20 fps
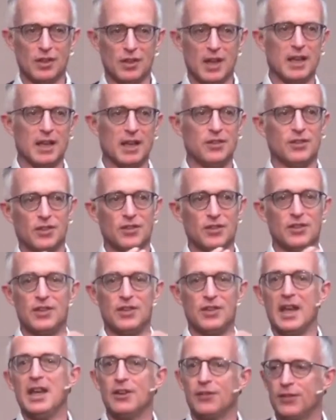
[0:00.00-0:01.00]
distinct
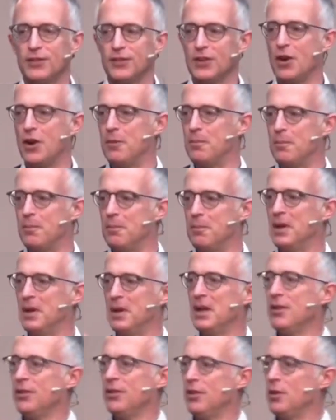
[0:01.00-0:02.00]
from the
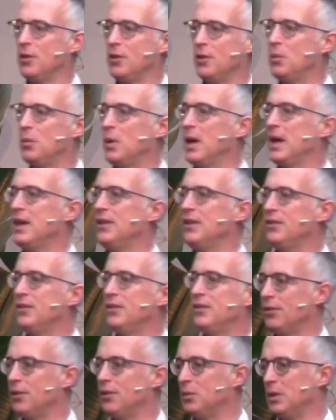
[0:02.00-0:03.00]
ways of the world.
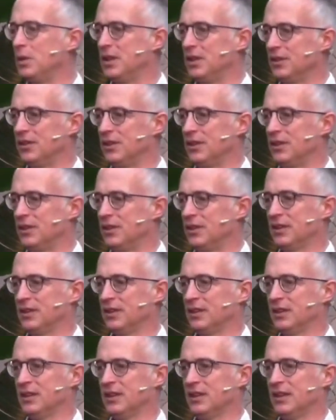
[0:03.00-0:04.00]

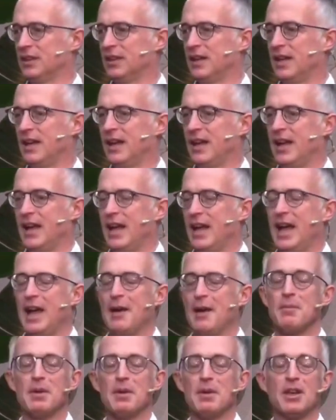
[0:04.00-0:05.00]
And because we've
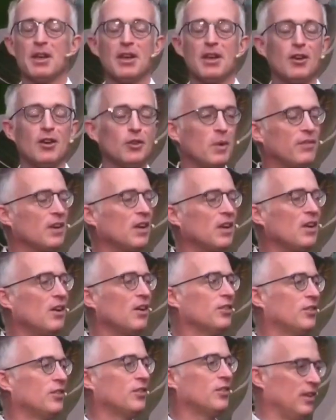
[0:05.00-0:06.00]
lost this,
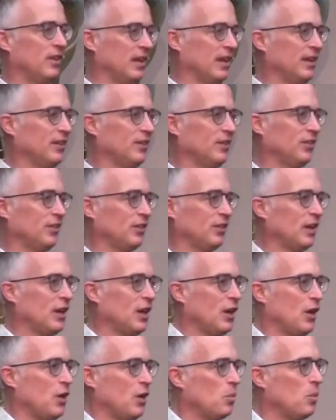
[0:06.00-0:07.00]
we now find
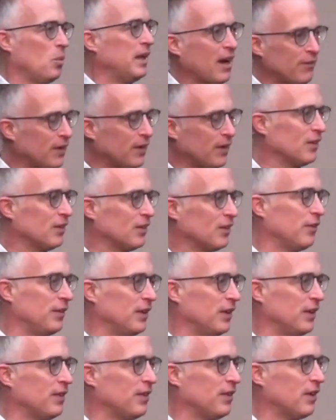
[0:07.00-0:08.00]
ourselves in a very
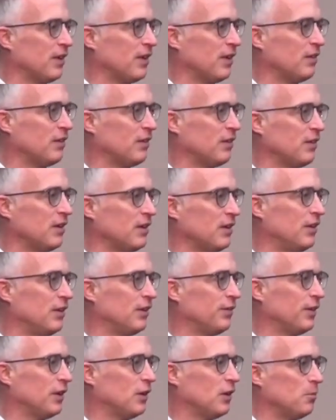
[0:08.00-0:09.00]
difficult position that we'll
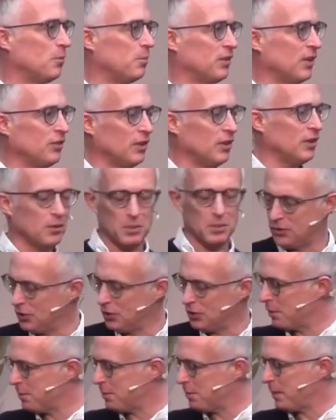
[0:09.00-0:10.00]
talk about in a
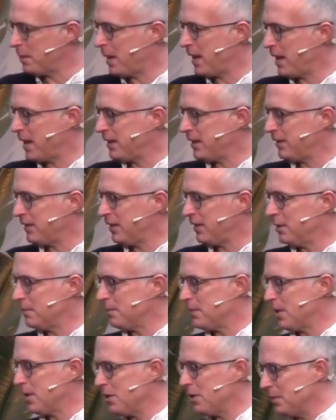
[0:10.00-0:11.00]
moment. So
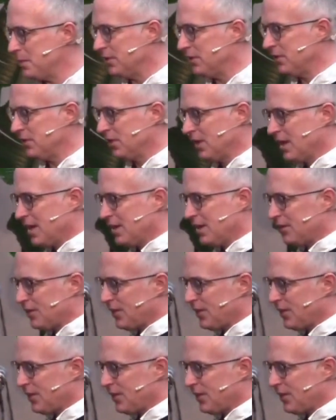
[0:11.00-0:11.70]
that's relationship with the